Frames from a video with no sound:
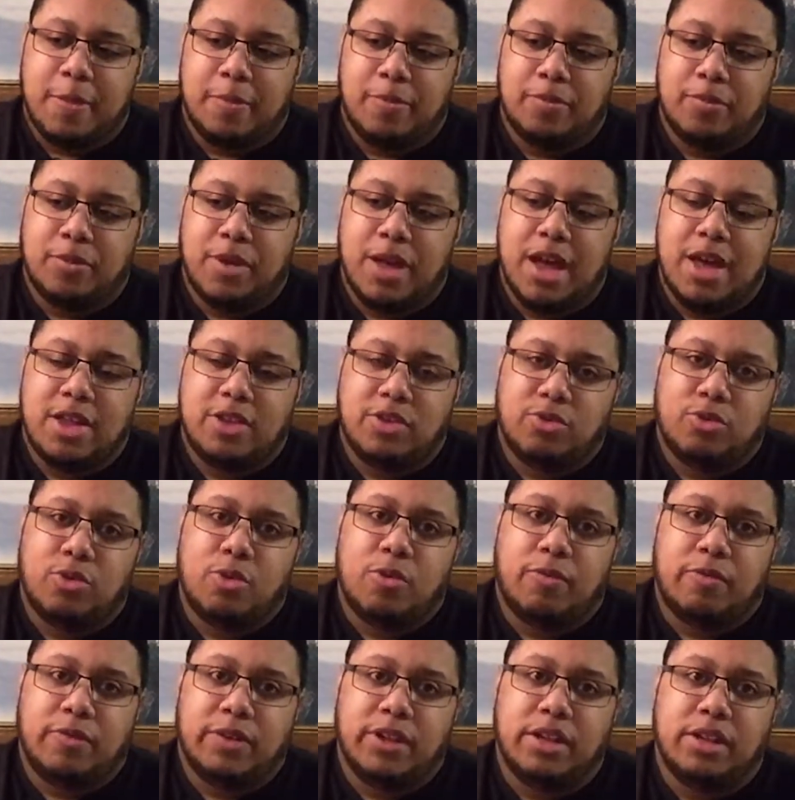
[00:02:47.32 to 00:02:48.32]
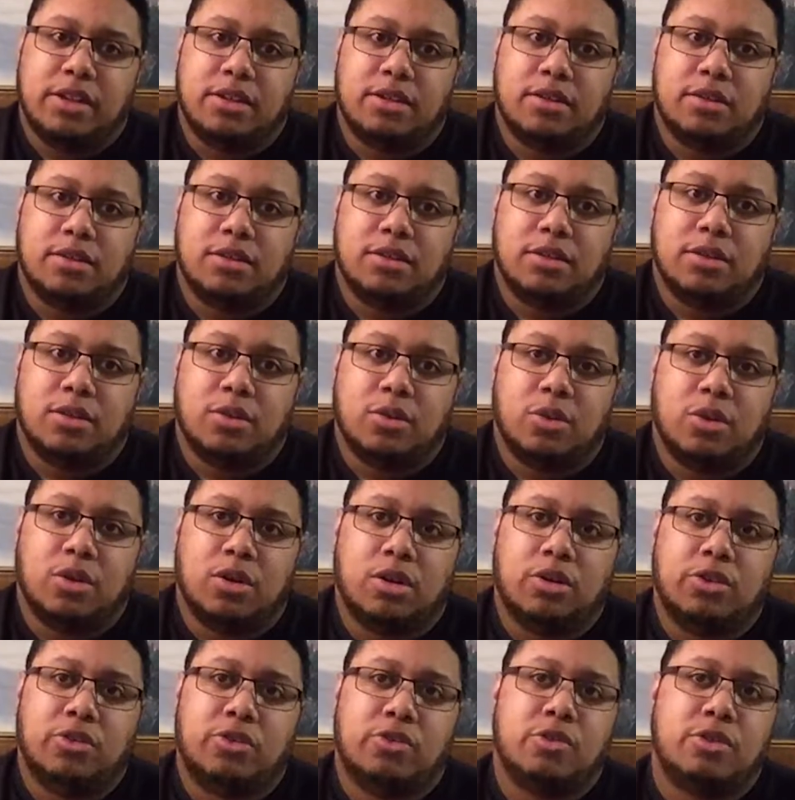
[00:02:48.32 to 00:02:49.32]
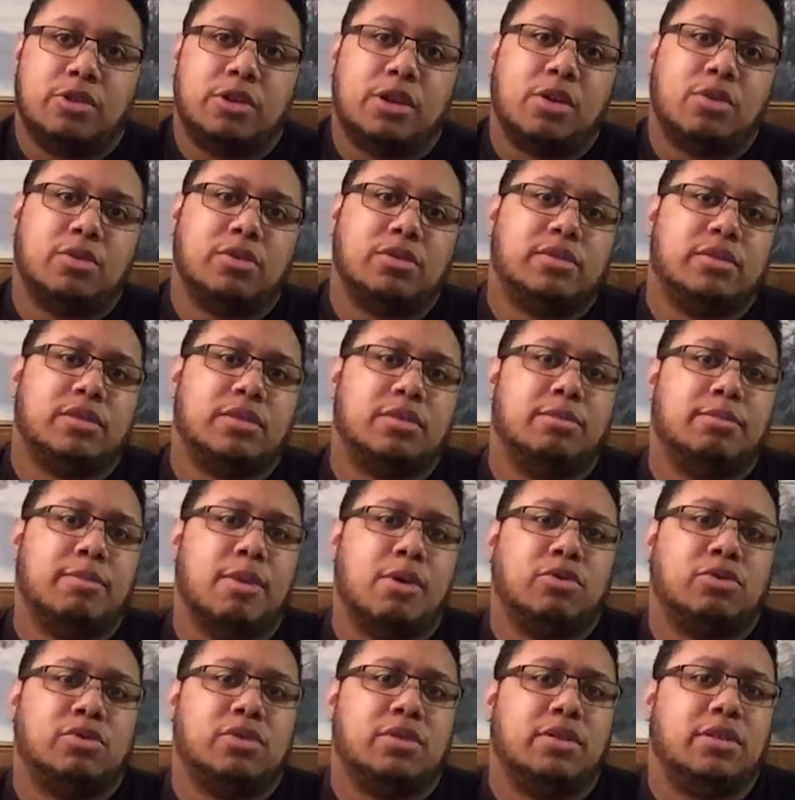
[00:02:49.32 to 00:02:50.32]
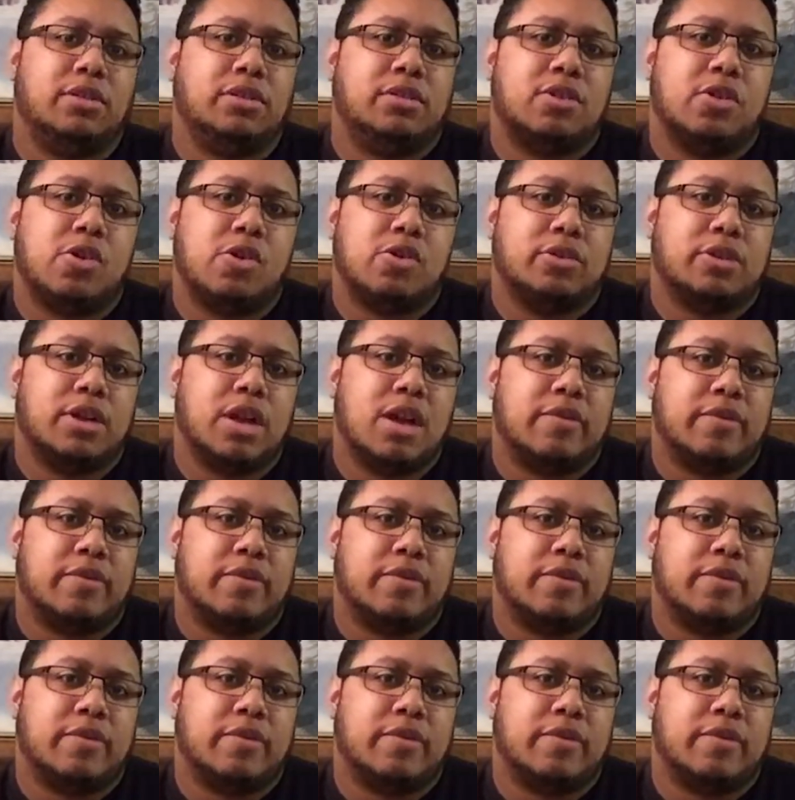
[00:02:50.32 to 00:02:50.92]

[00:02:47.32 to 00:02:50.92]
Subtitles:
annual fee. You'll notice that most of these cards have